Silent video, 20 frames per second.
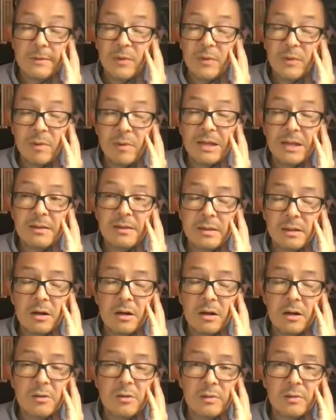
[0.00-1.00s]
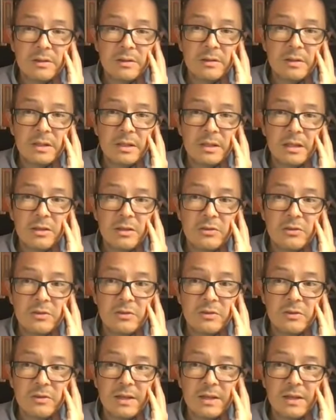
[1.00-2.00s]
The main thing I always think is
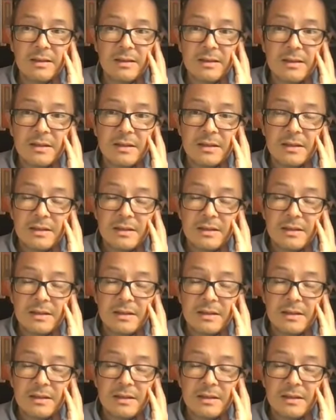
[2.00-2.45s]
just that,